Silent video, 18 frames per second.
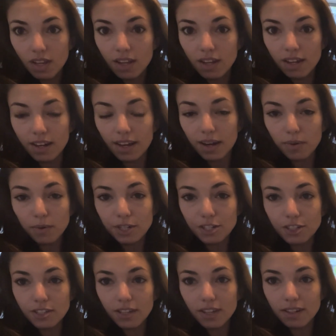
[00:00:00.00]
Now we
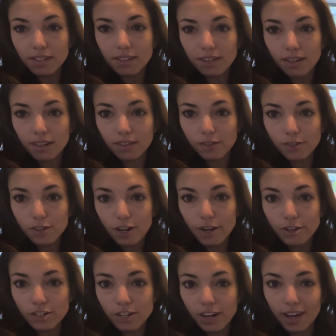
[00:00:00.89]
just let it sit on the
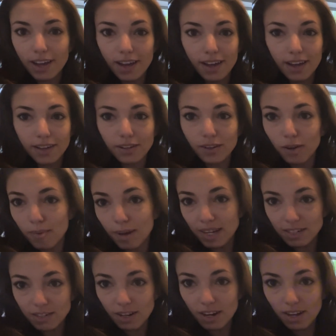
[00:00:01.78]
charger and go
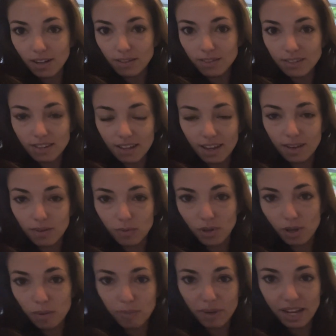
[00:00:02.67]
back to our house, and we'll
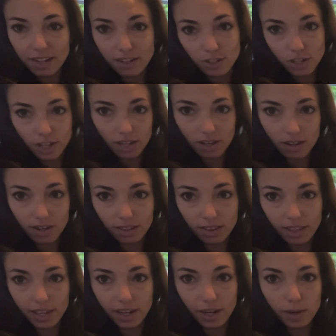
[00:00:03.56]
come back and check on it
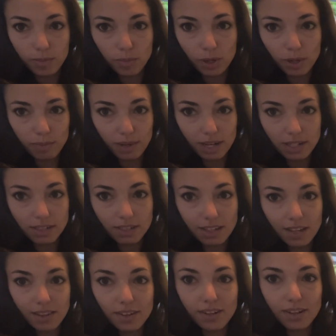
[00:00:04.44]
later and put it back
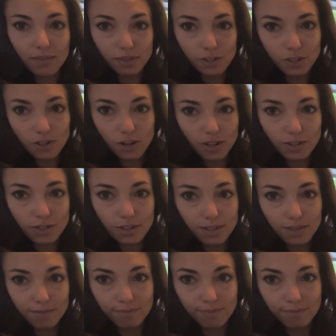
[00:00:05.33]
together if it's charged.